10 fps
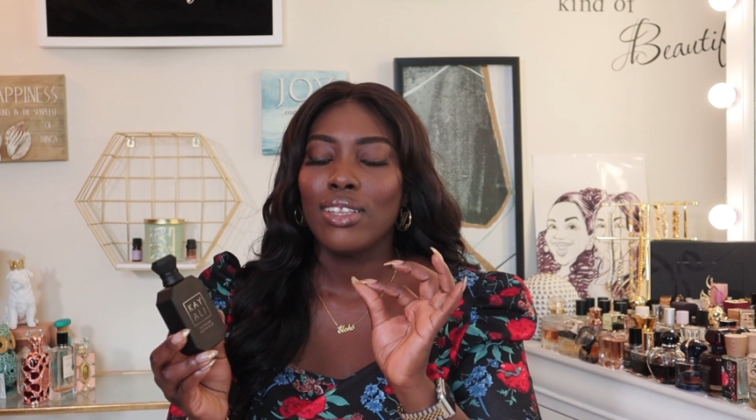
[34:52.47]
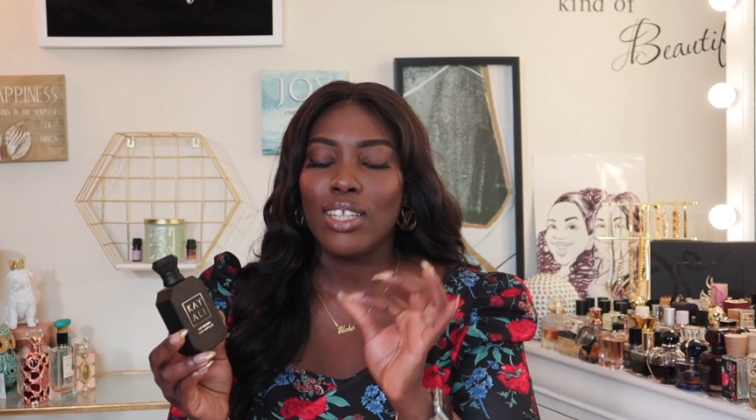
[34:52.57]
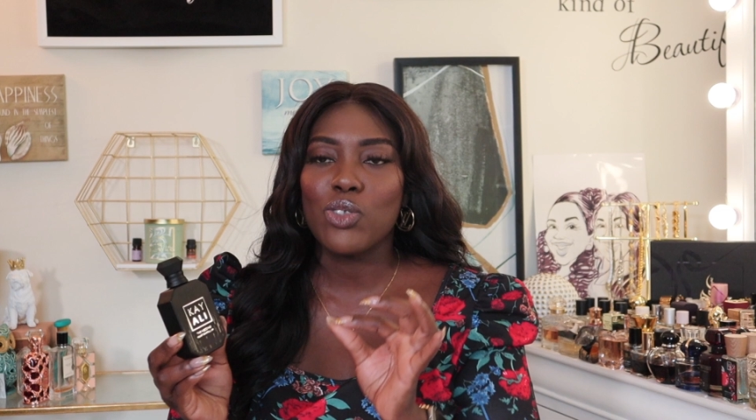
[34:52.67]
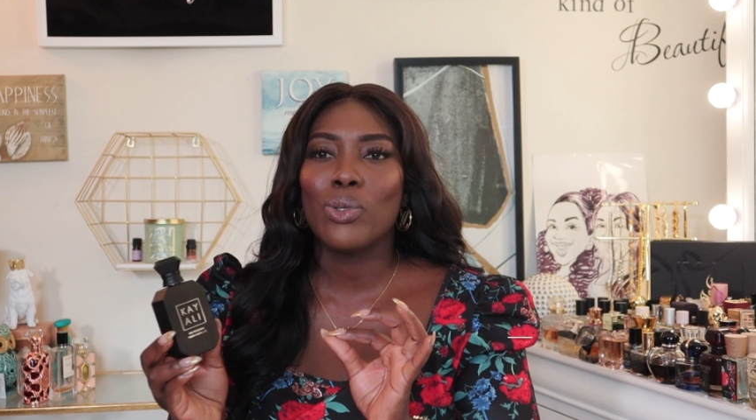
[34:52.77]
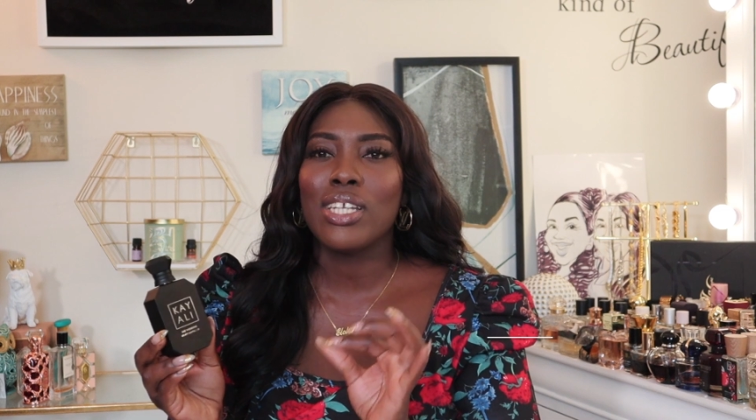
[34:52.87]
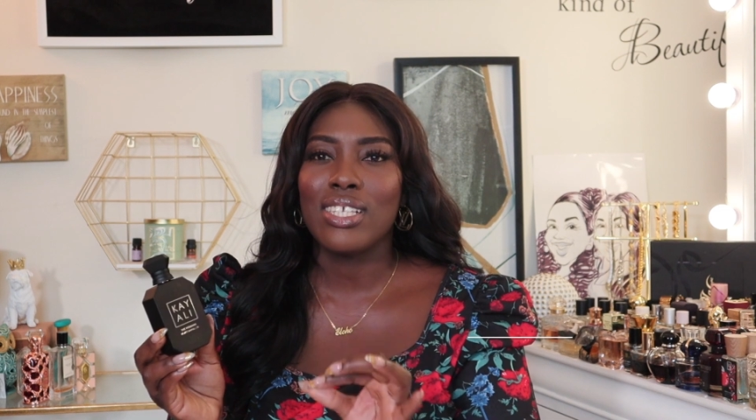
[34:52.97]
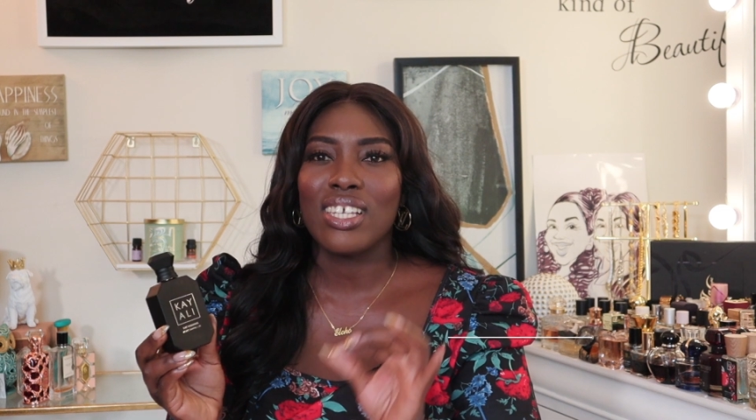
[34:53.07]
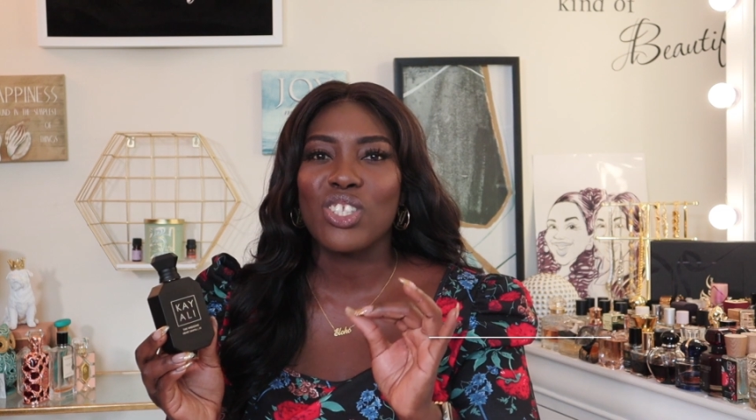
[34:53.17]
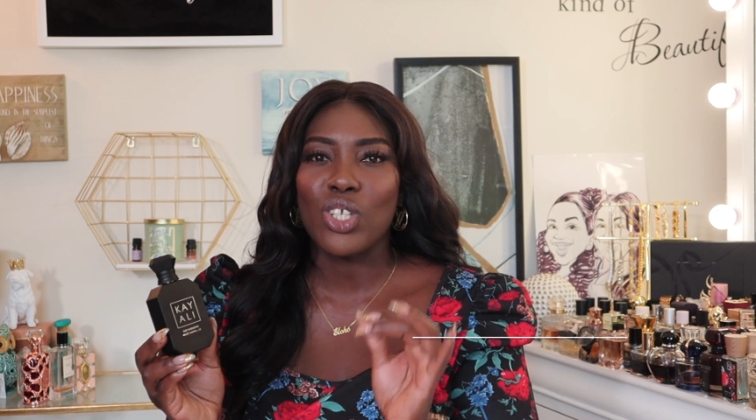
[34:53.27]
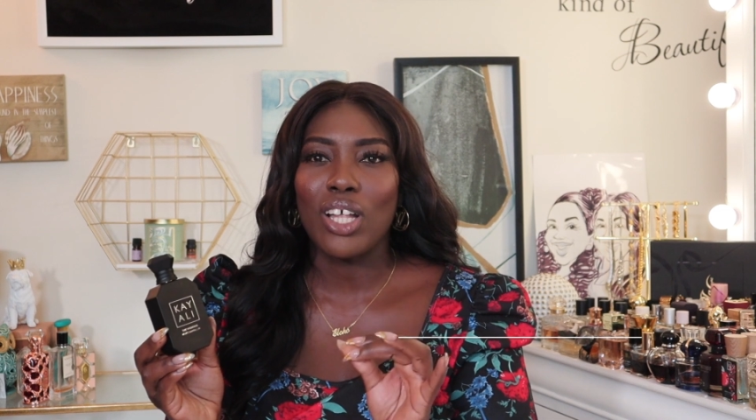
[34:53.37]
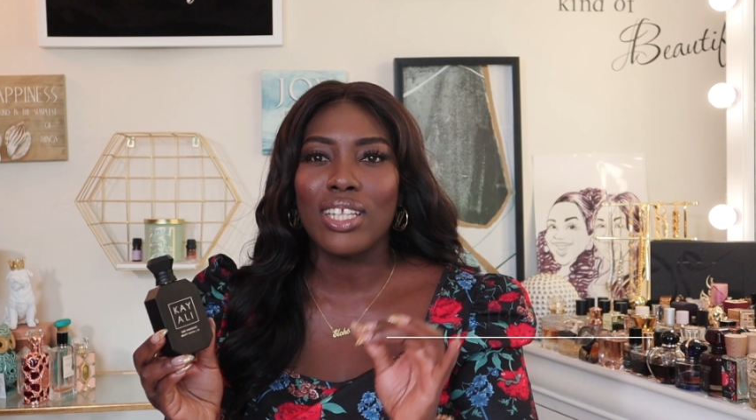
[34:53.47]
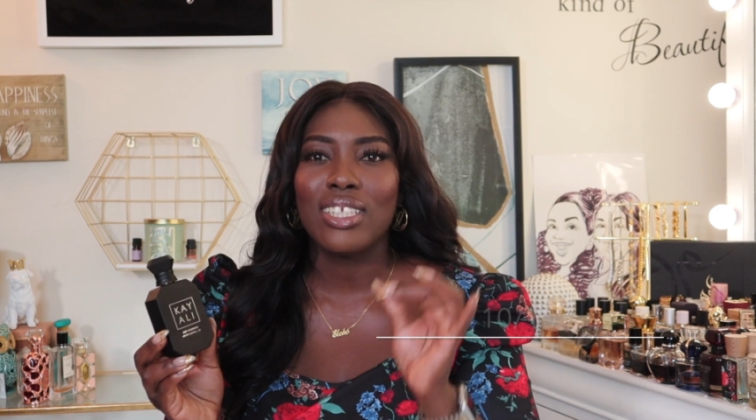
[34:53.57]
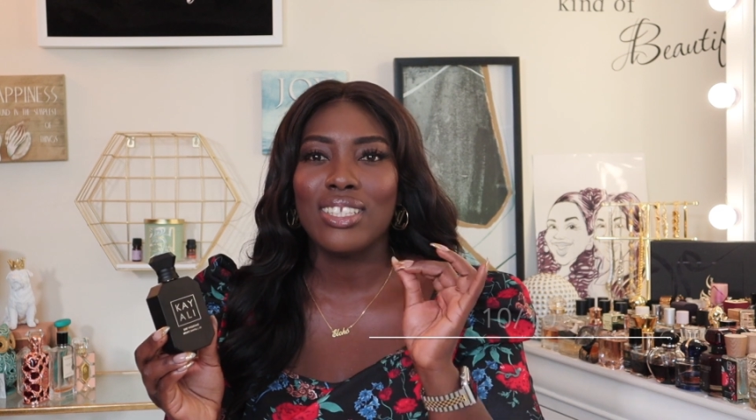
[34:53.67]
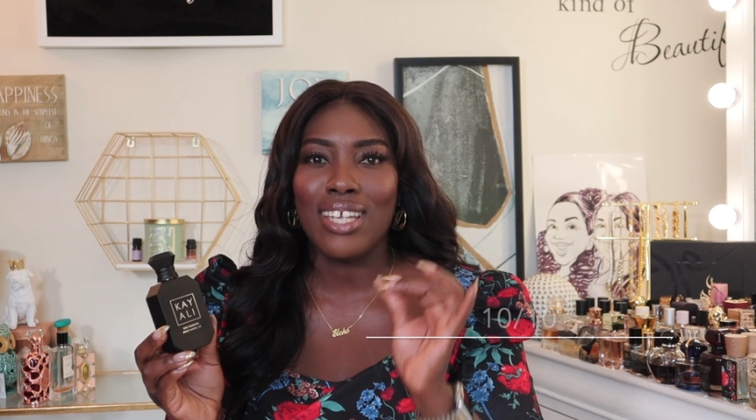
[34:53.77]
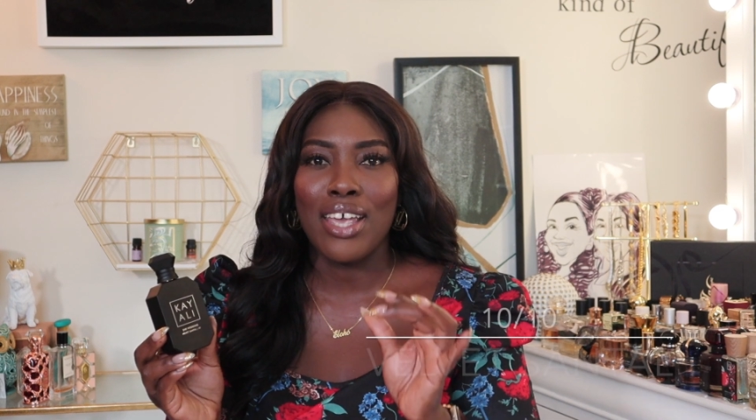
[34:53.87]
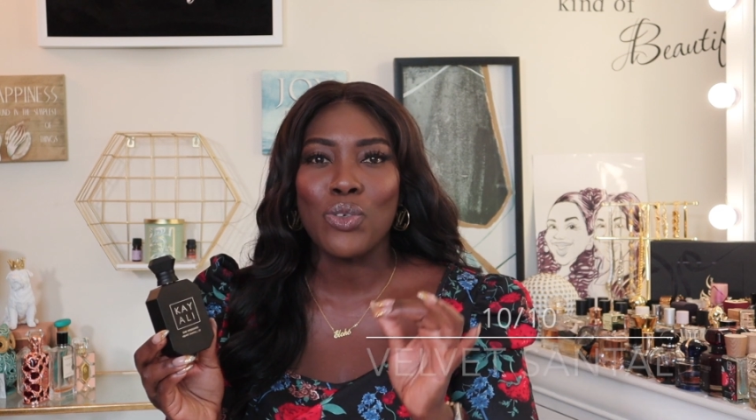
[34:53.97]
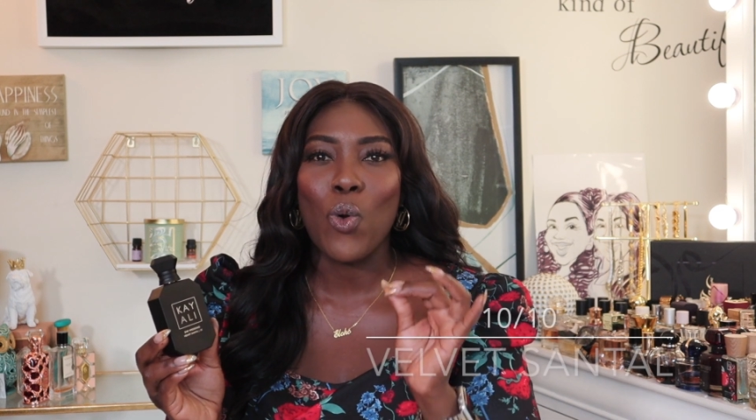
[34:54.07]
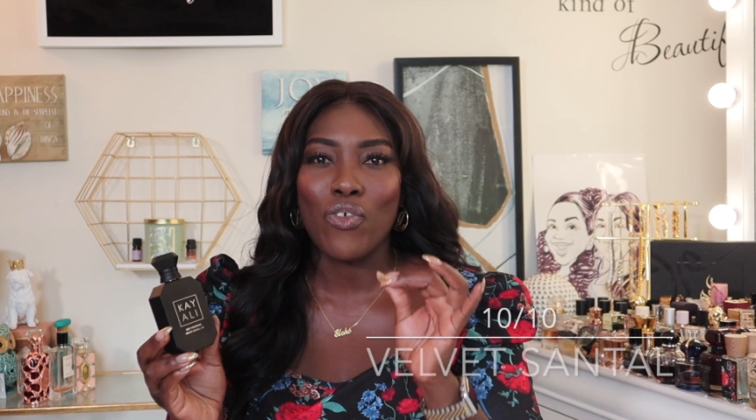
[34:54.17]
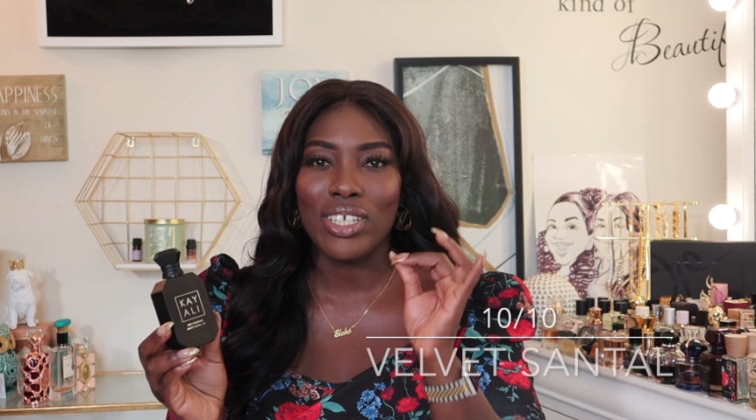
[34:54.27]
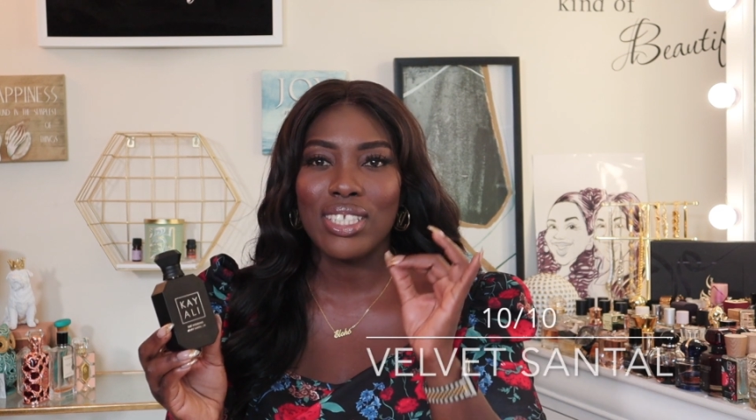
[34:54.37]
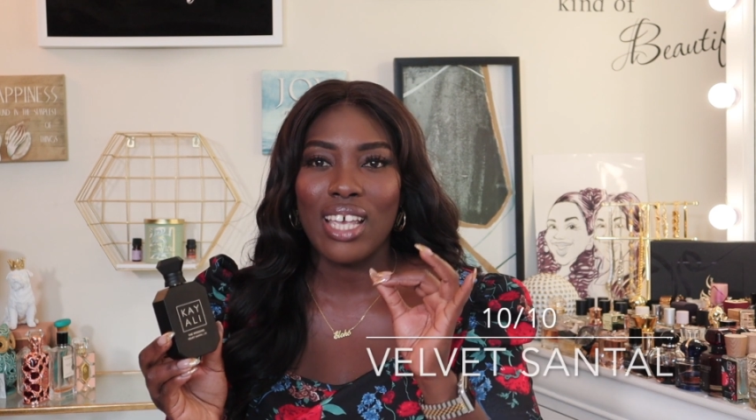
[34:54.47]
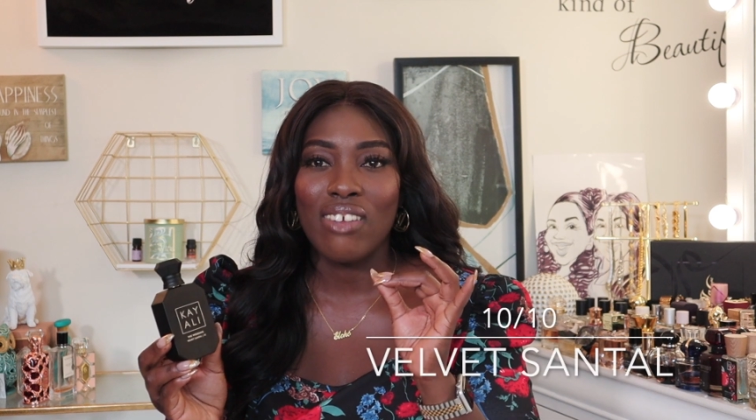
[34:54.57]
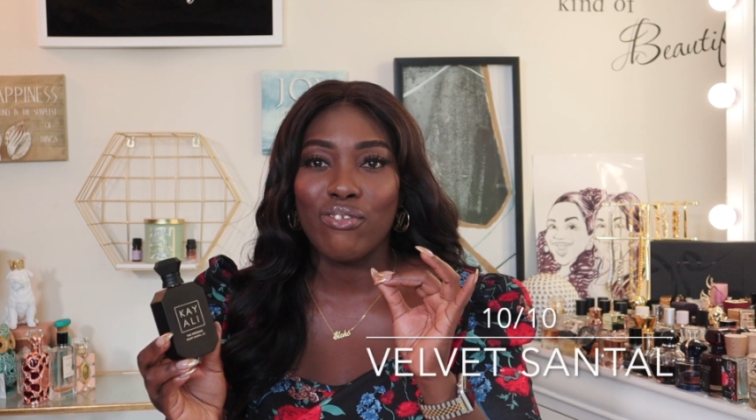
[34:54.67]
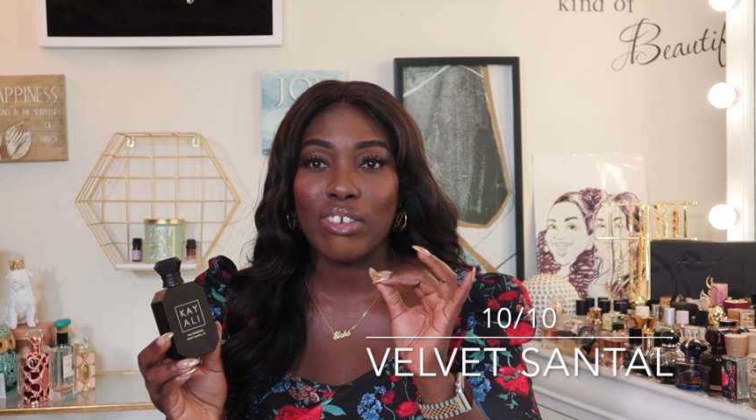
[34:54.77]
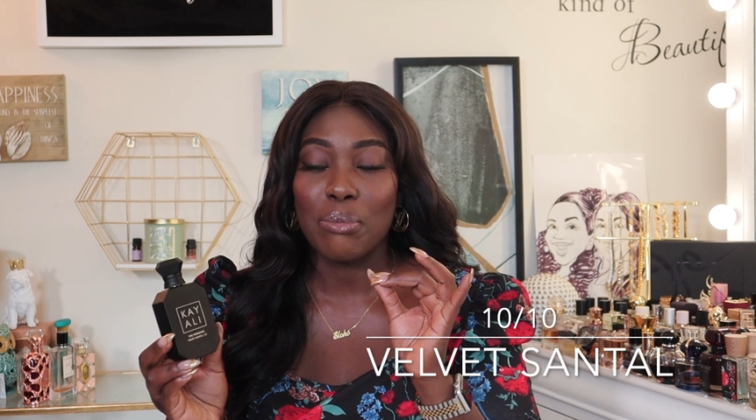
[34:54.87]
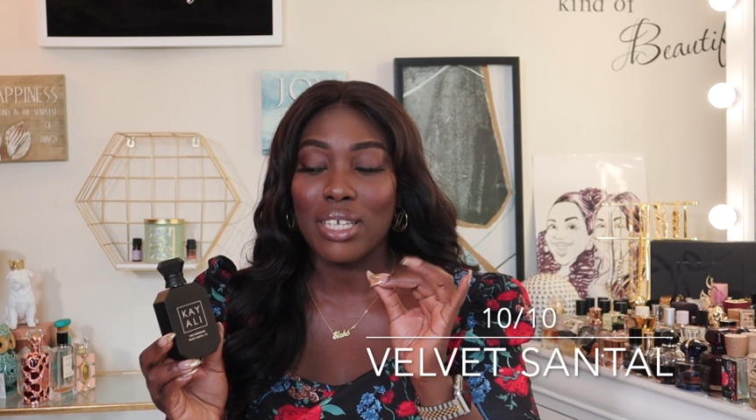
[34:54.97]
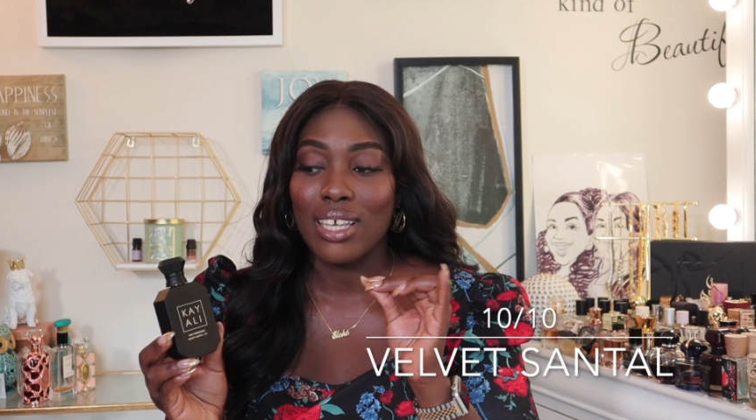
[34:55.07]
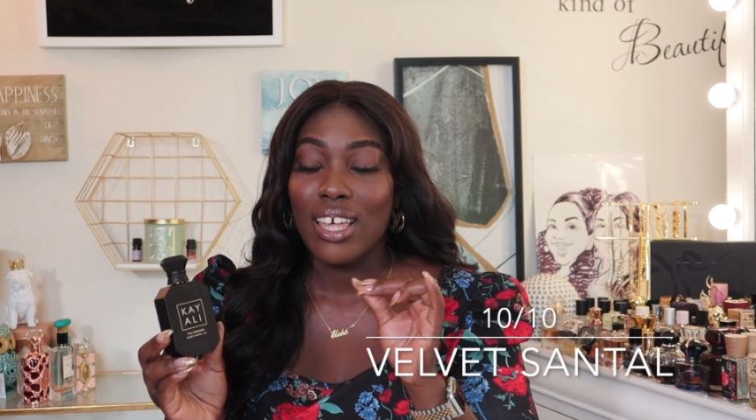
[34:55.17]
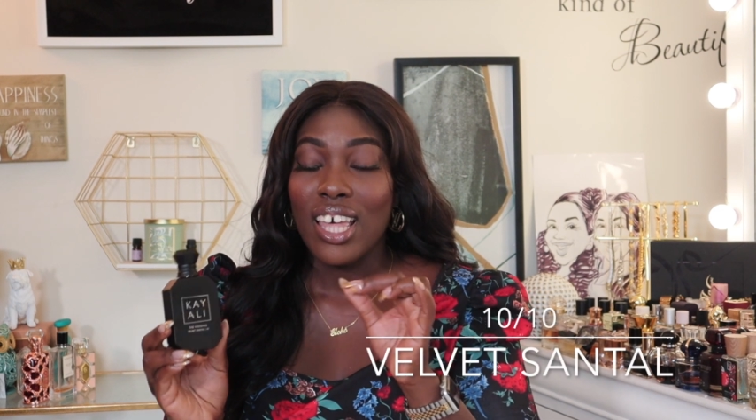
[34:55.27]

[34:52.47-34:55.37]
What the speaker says: This one is a solid 10 over 10 for me.